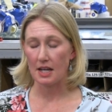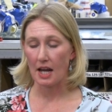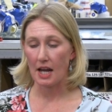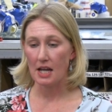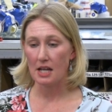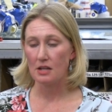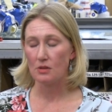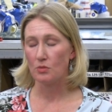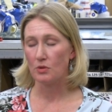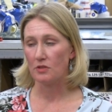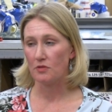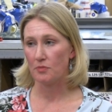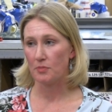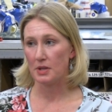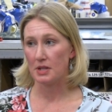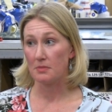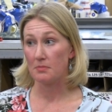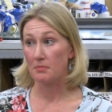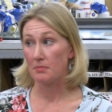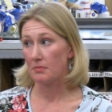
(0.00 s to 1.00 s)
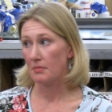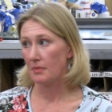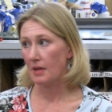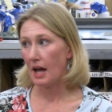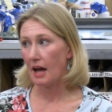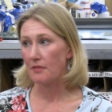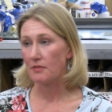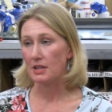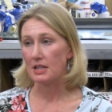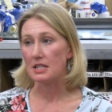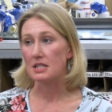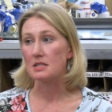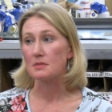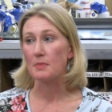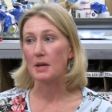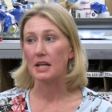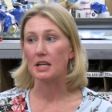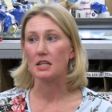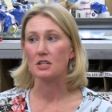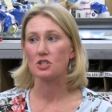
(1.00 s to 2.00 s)
hey, we've been having these
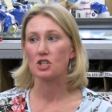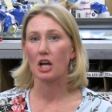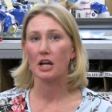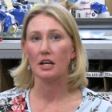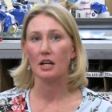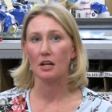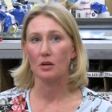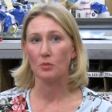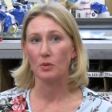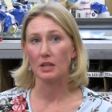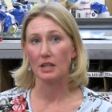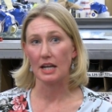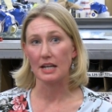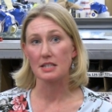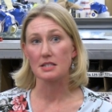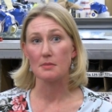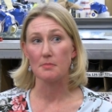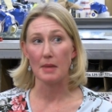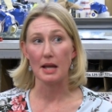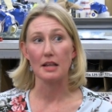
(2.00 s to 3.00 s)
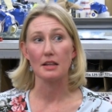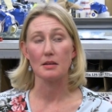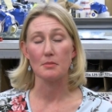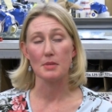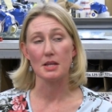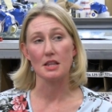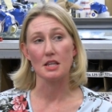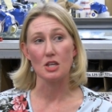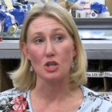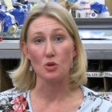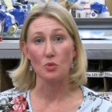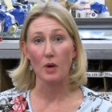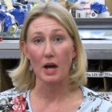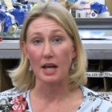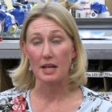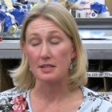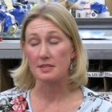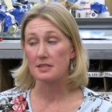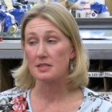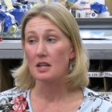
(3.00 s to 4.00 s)
made in China and we'd like to make them in the
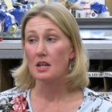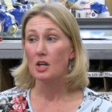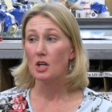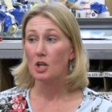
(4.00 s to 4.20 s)
US.